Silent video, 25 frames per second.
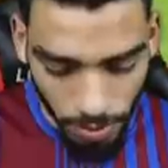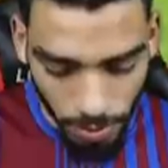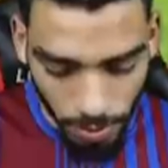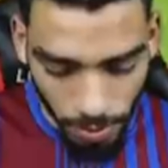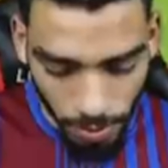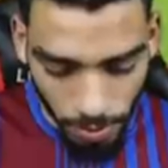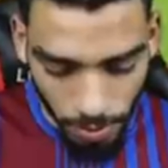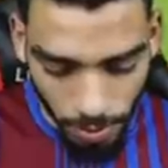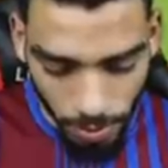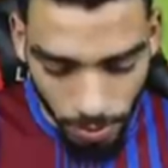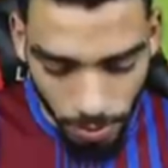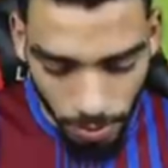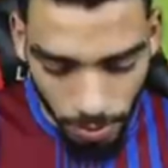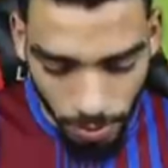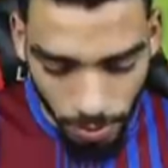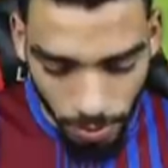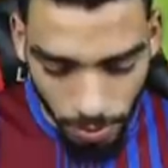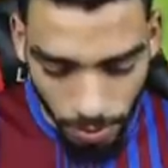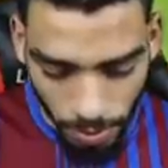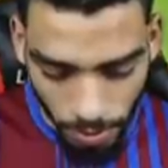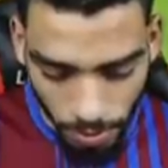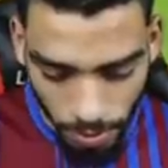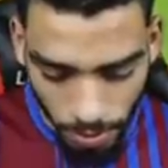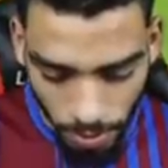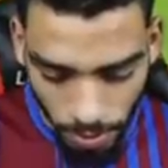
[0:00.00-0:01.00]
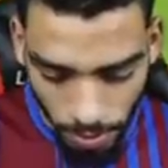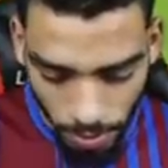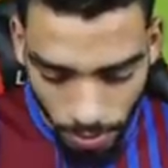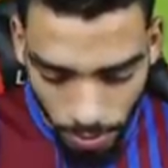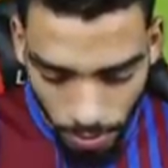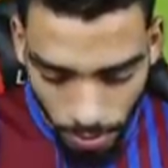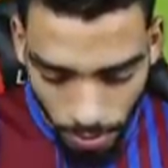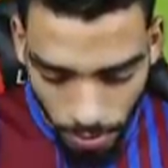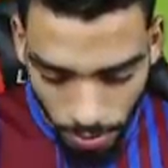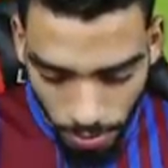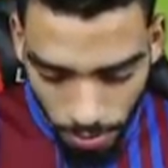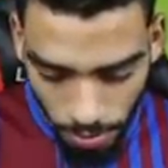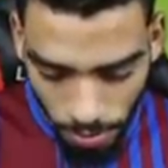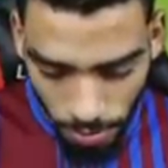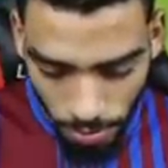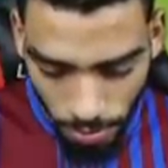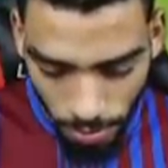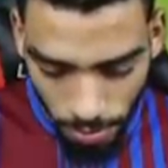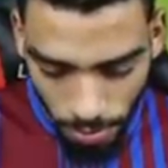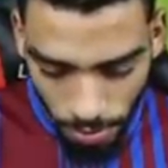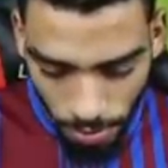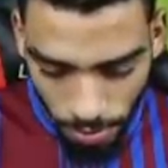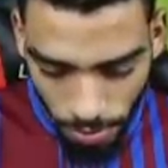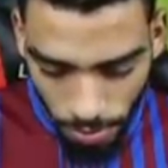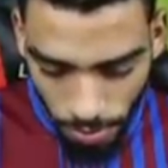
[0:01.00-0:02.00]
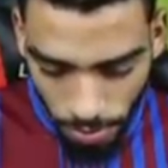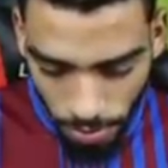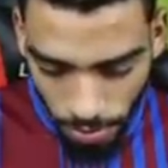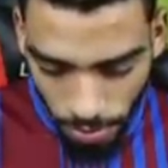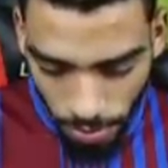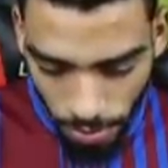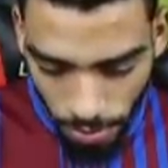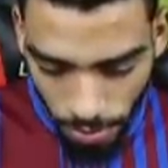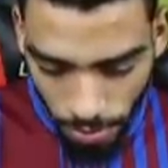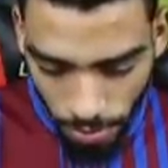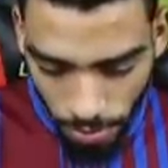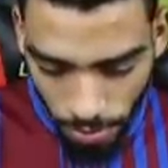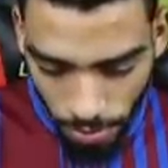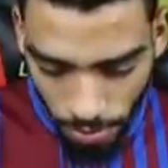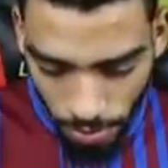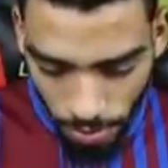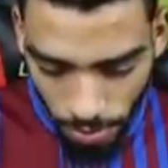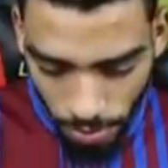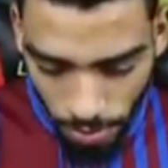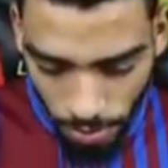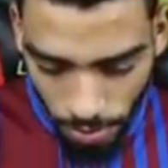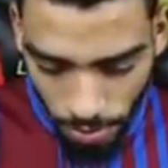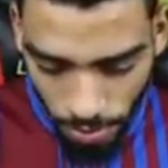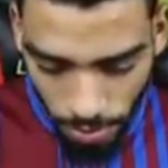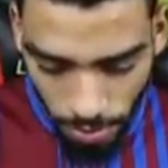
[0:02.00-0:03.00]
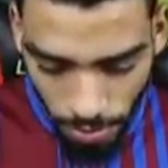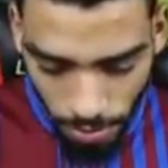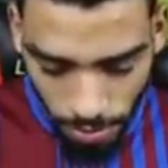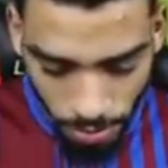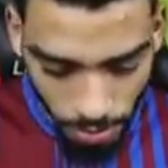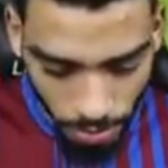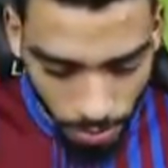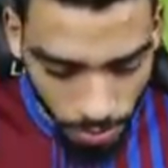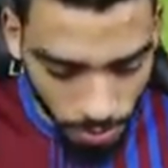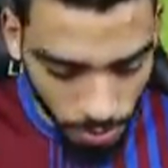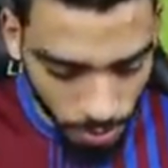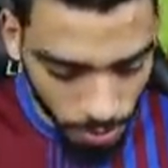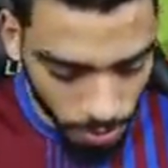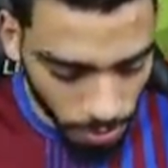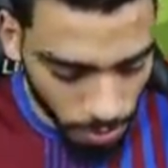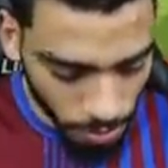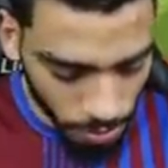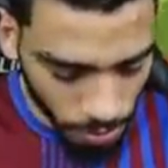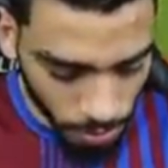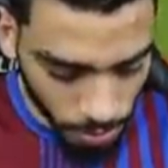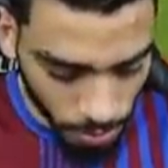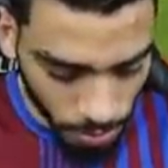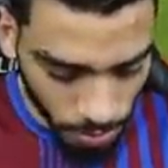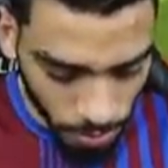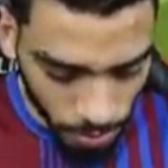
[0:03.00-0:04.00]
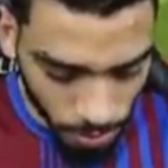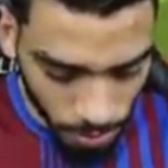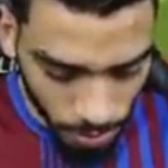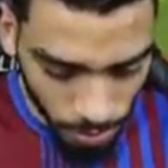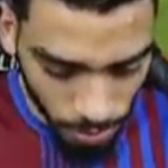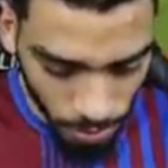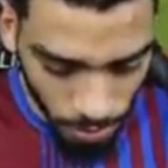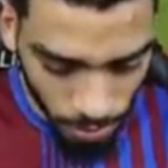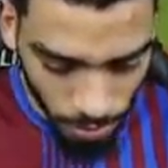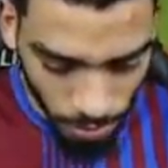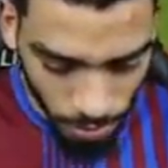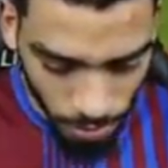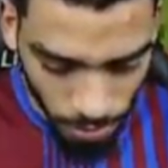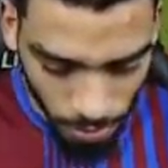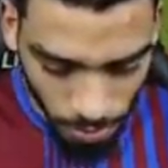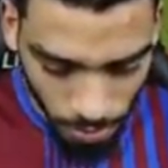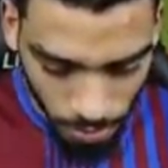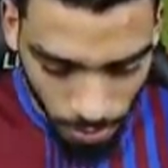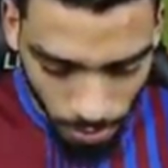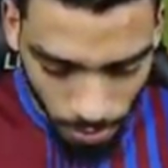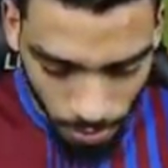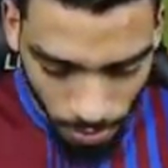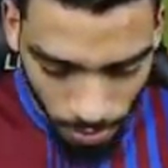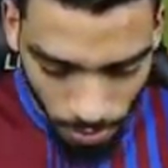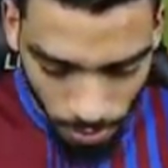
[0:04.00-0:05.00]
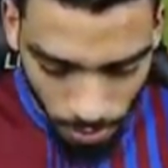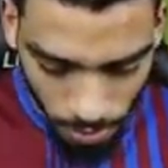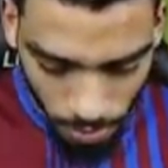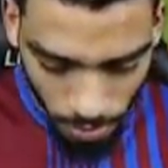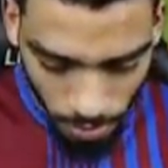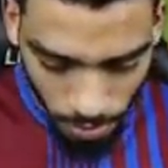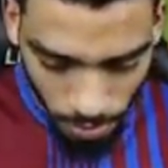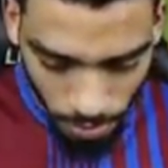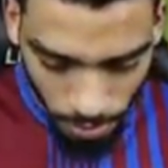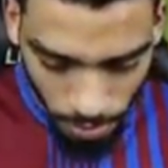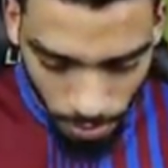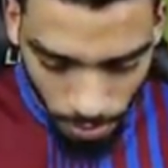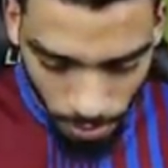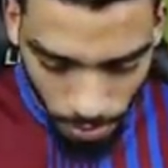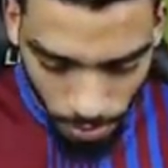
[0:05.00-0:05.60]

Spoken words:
Nobody speaks.